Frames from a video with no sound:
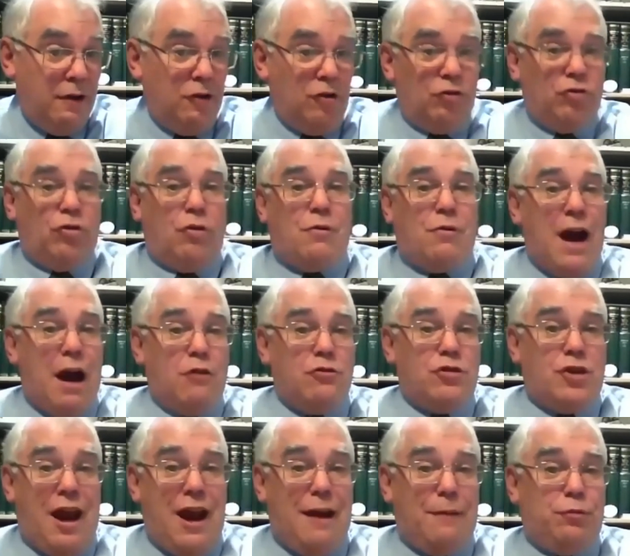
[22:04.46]
So Couch
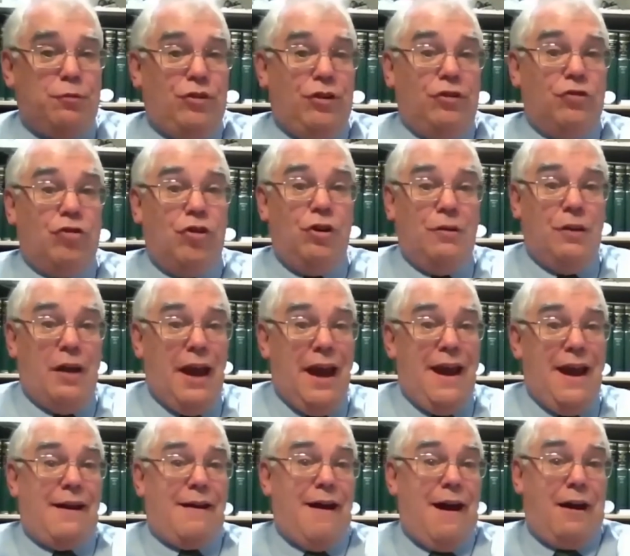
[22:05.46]
absence,
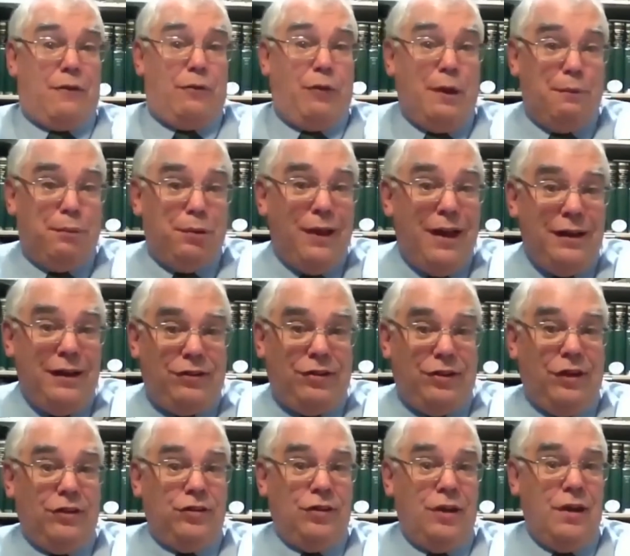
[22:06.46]
Hancock
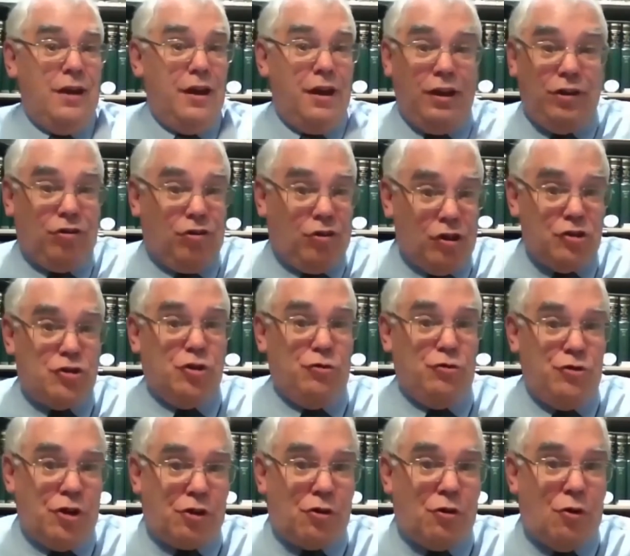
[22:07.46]
replaces. He's the
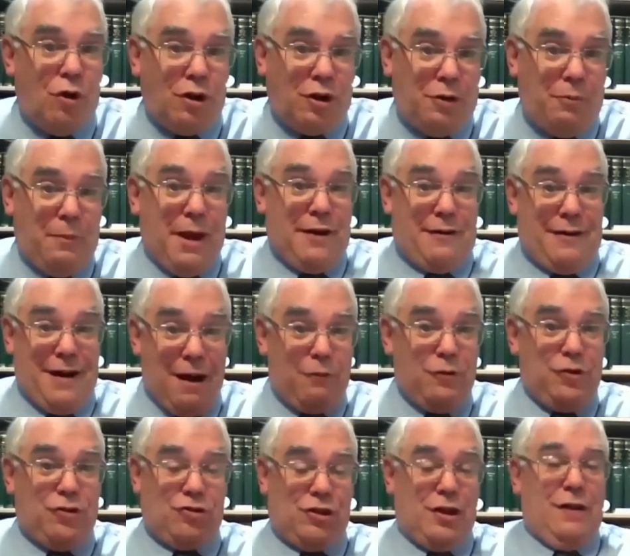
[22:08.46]
junior corps commander. Now
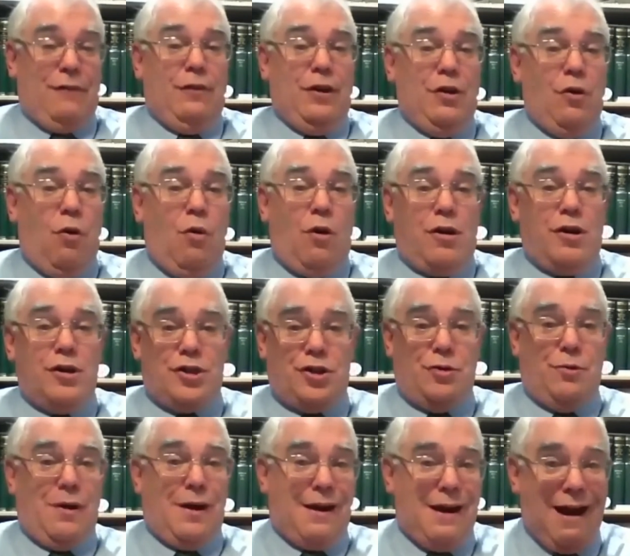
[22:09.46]
he's giving orders
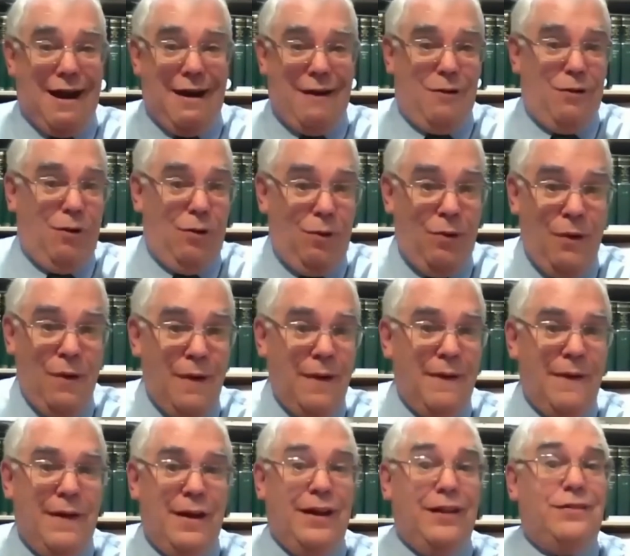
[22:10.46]
to a guy who
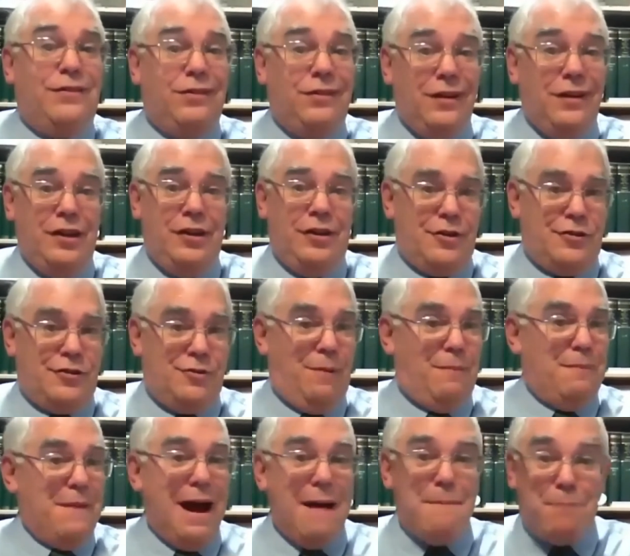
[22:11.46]
is senior to
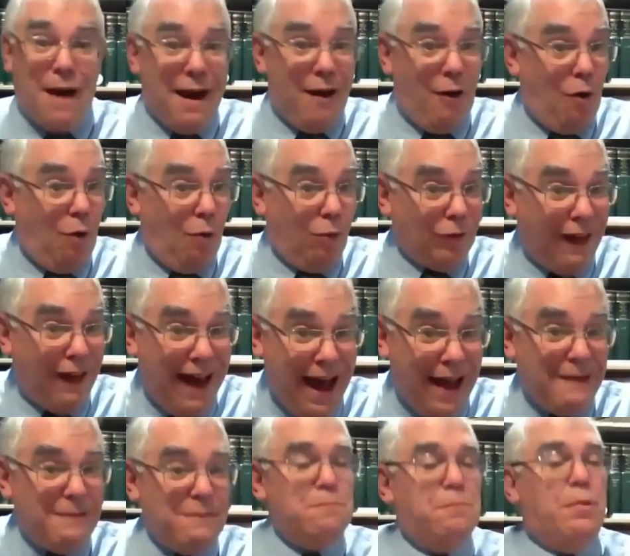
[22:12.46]
him, not by a whole lot,
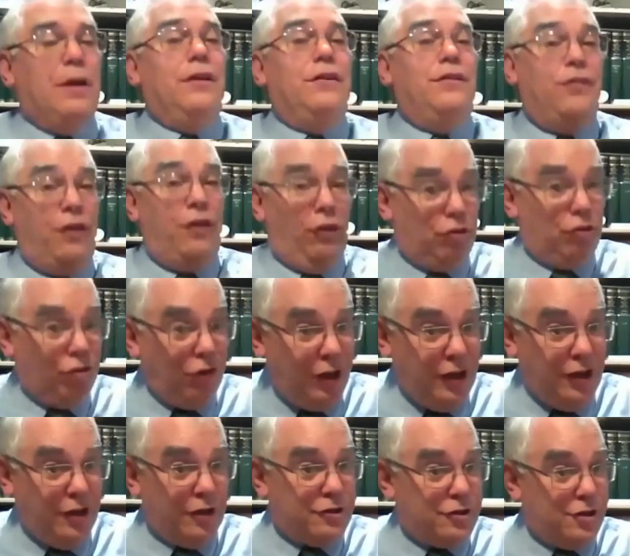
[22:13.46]
but is still
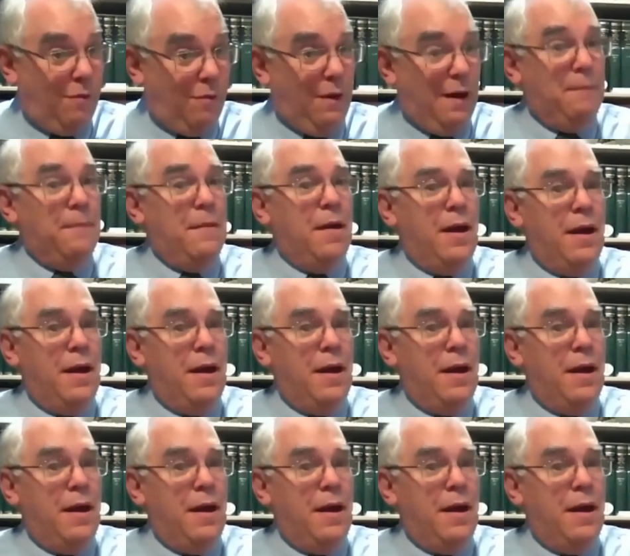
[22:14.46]
senior to him.